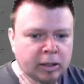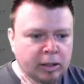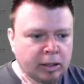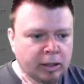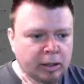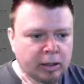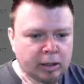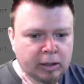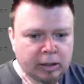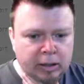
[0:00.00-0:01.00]
I
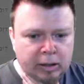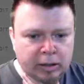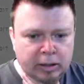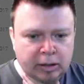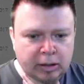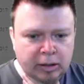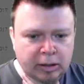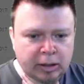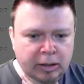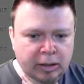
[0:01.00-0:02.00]

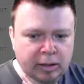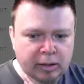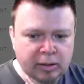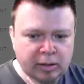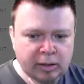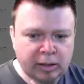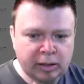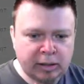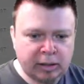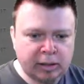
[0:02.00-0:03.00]
can now
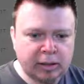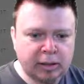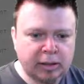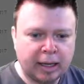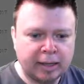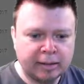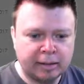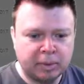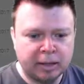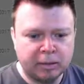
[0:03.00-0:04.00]
see the
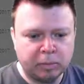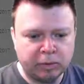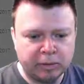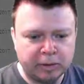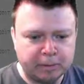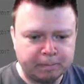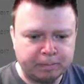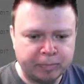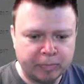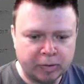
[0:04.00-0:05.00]
estimated profit.
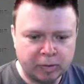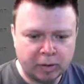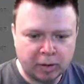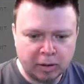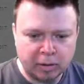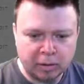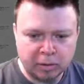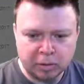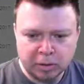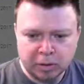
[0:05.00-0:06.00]

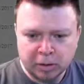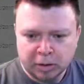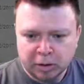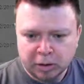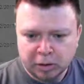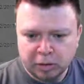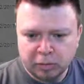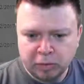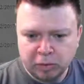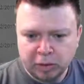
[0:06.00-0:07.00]
So
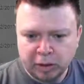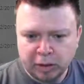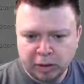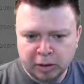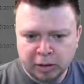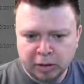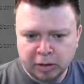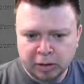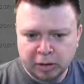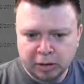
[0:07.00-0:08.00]
if you look here,
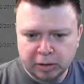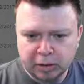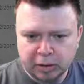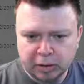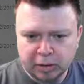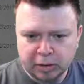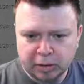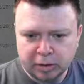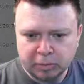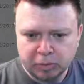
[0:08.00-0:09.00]

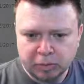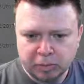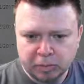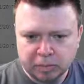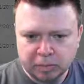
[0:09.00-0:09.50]
you can move him.